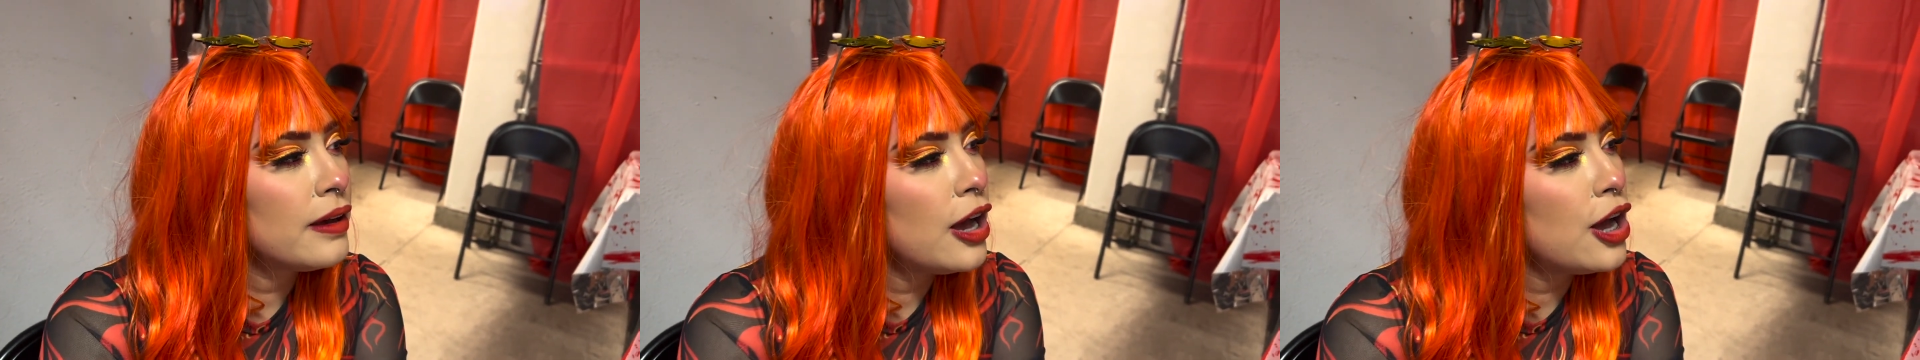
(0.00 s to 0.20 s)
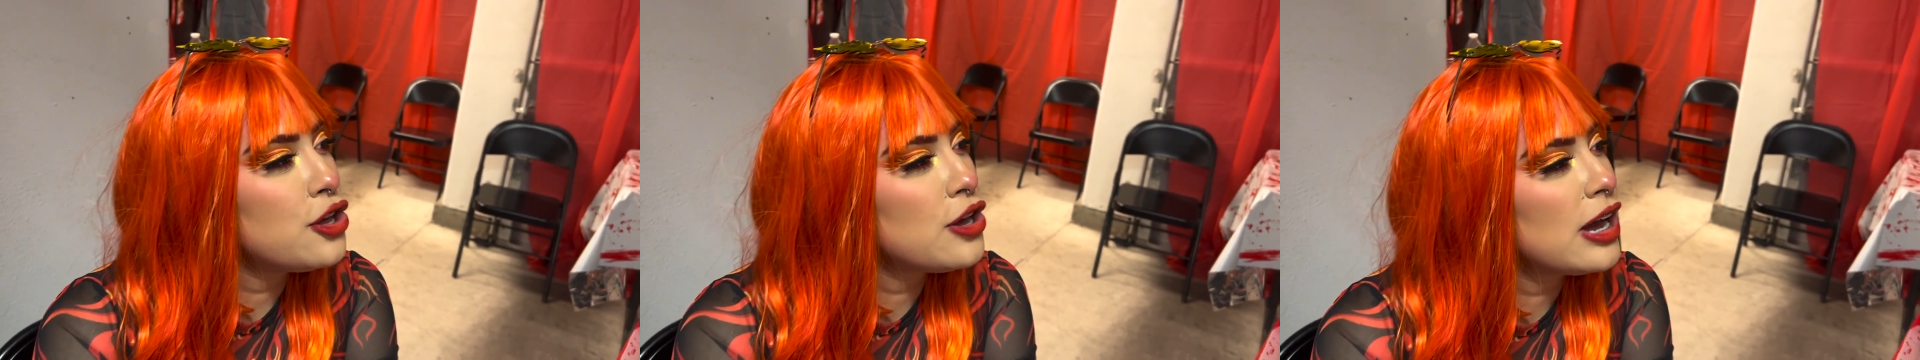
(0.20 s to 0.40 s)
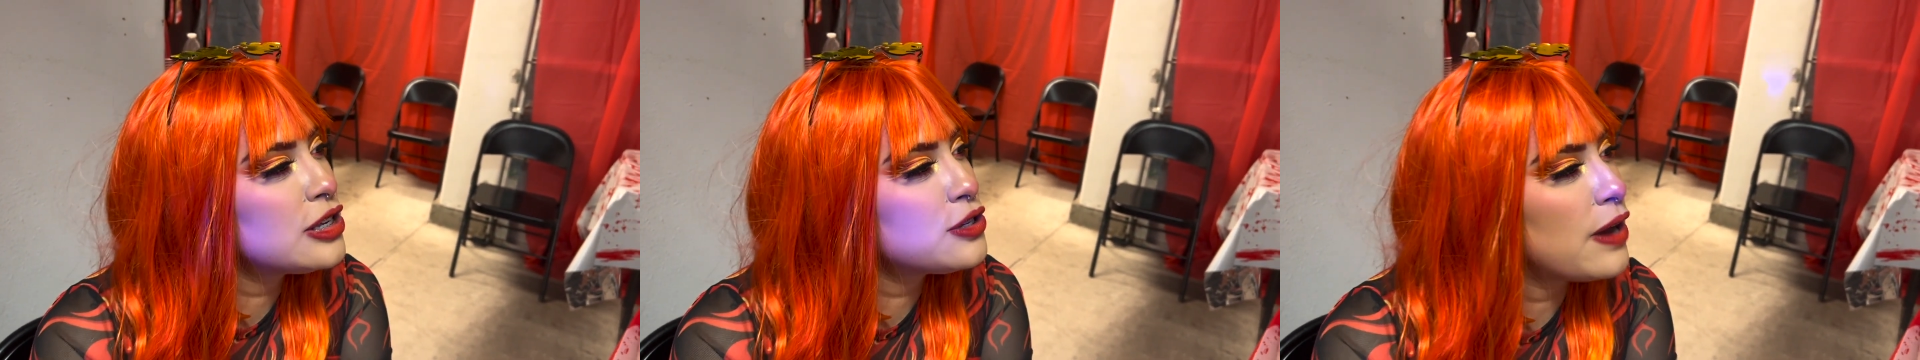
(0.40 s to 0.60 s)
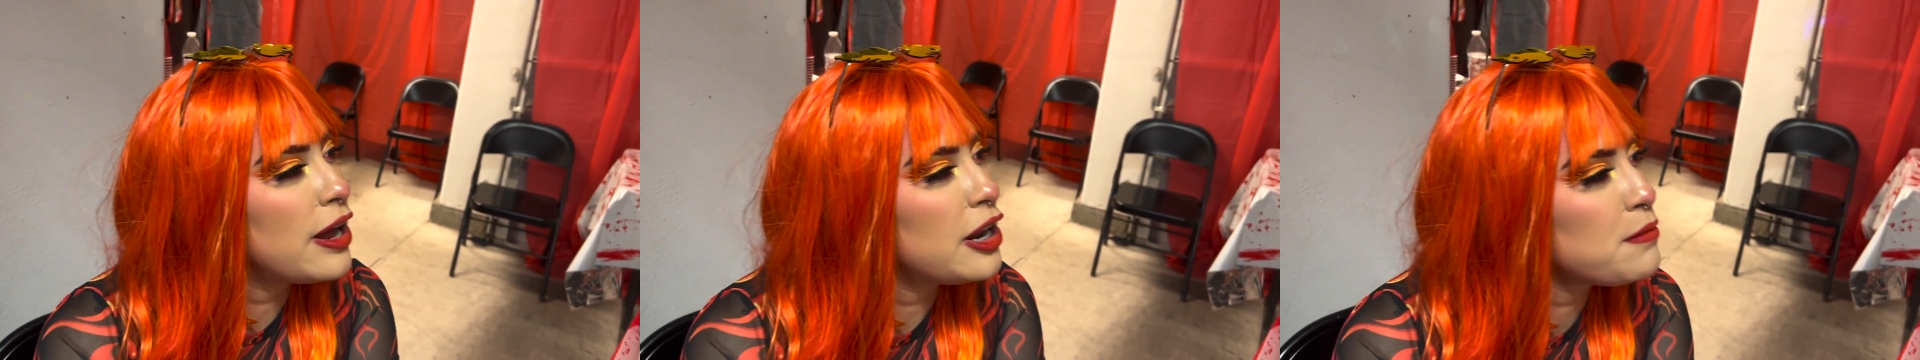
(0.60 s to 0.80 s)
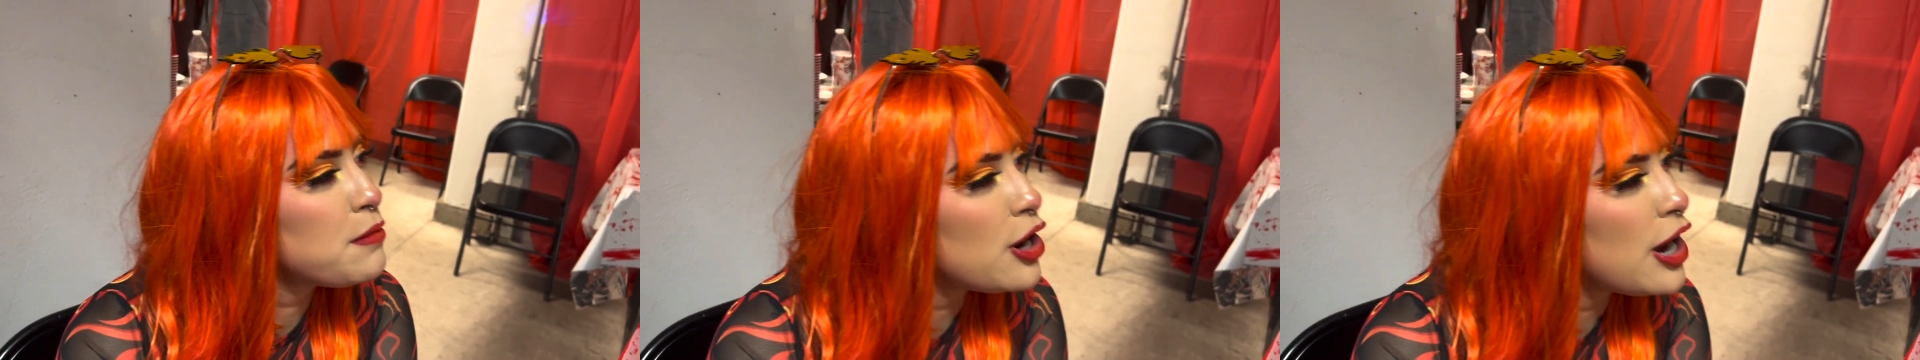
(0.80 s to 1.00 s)
Are you guys
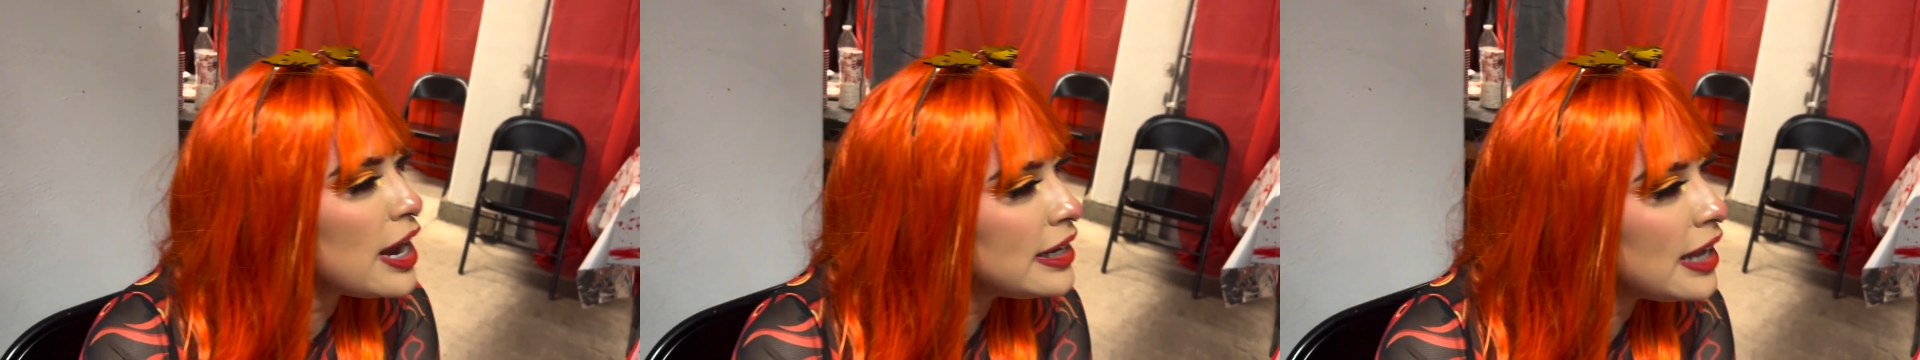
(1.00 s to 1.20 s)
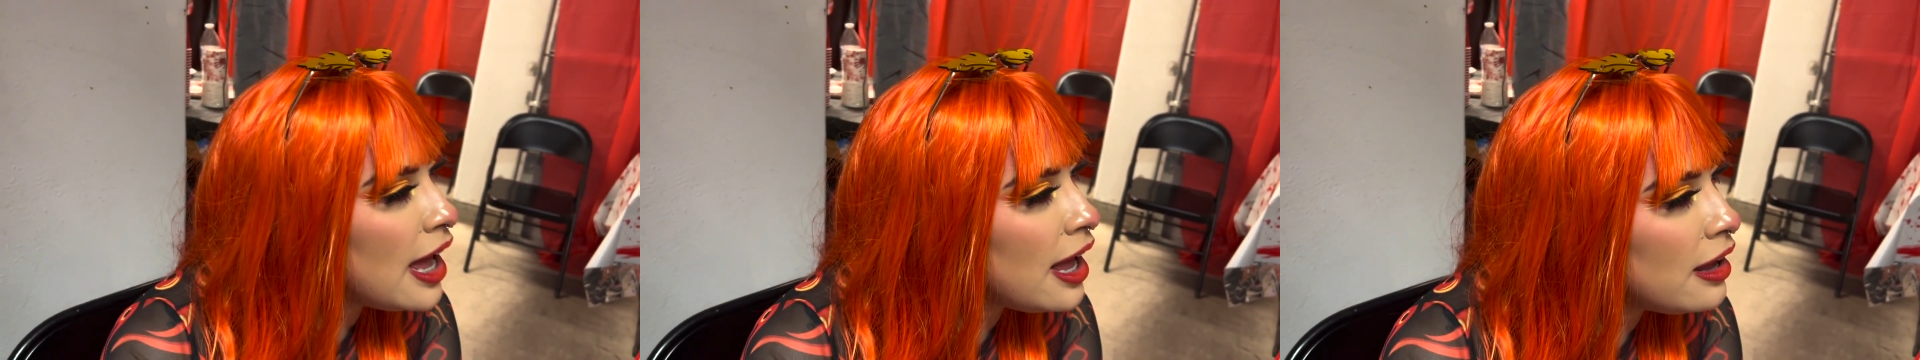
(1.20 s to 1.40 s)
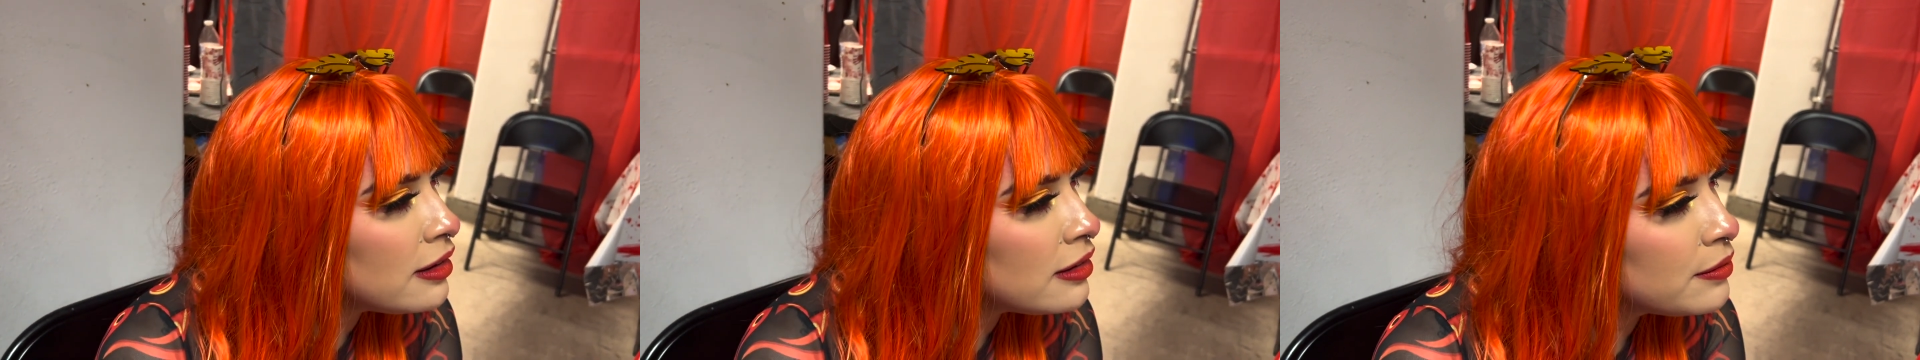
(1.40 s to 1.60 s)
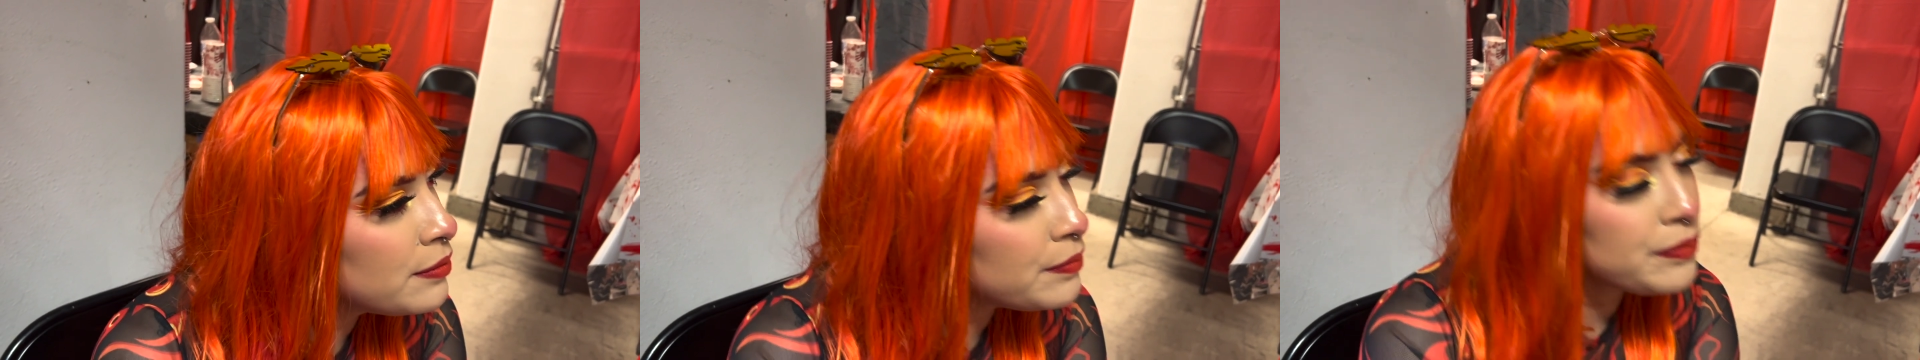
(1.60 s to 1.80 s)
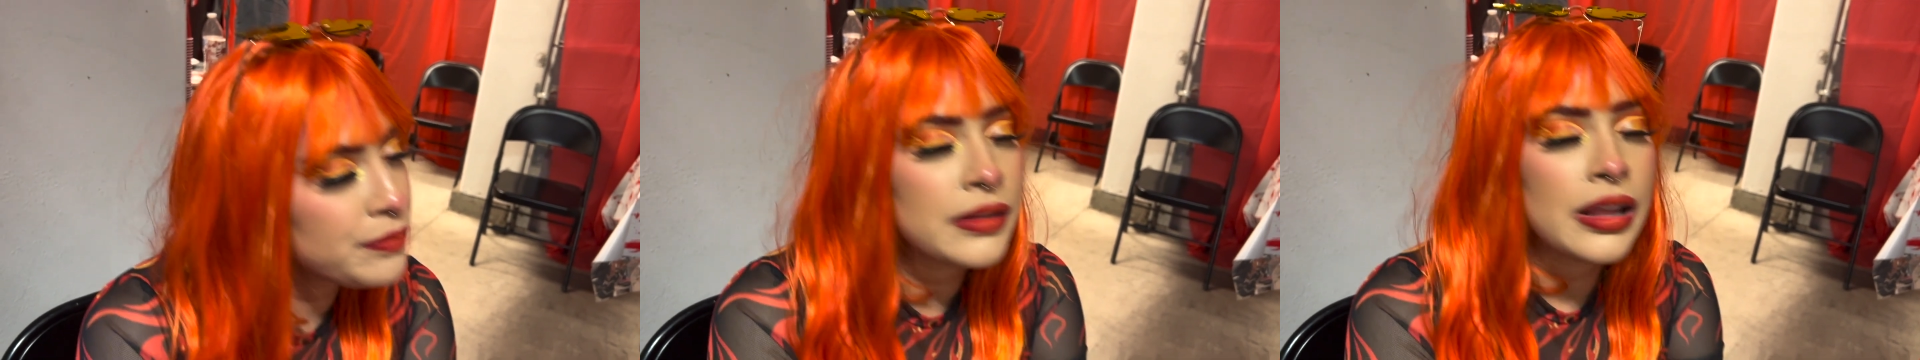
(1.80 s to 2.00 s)
ready, Miranda?
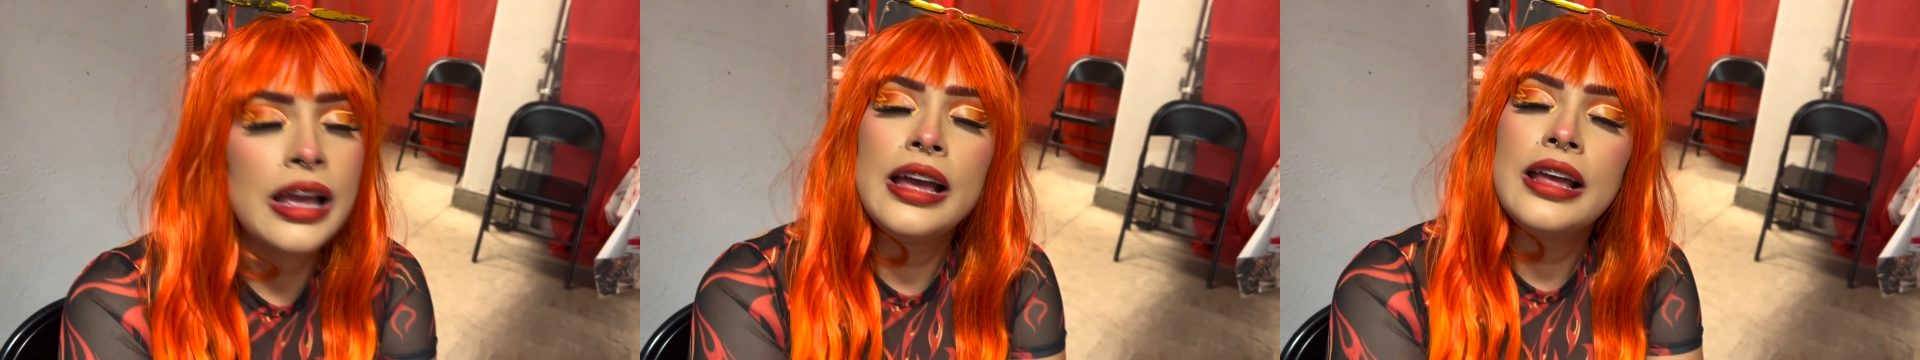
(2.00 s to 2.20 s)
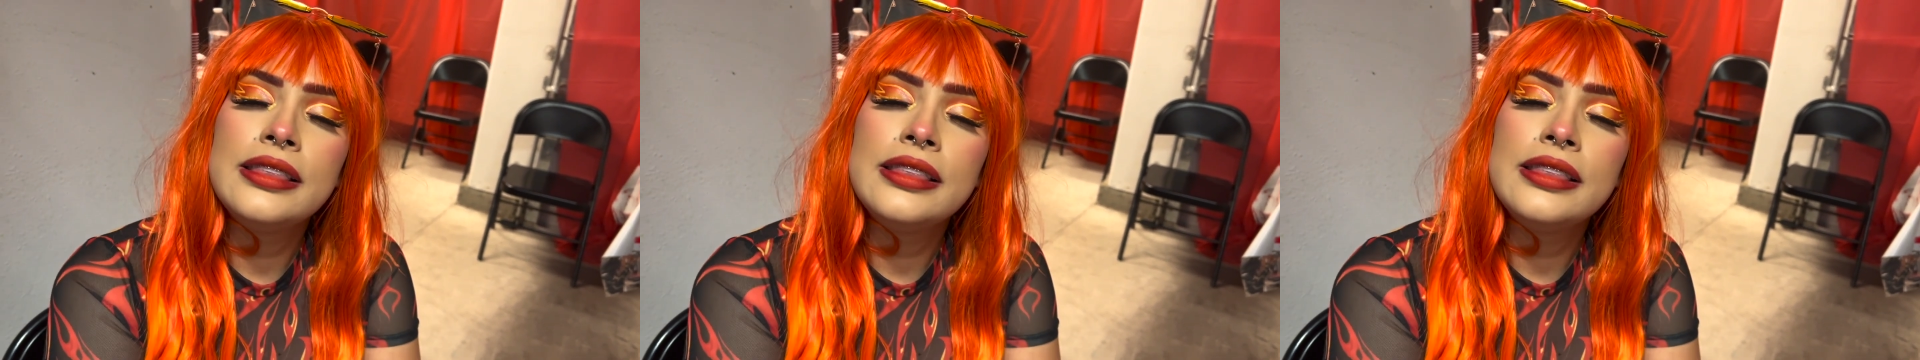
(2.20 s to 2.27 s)
Huh?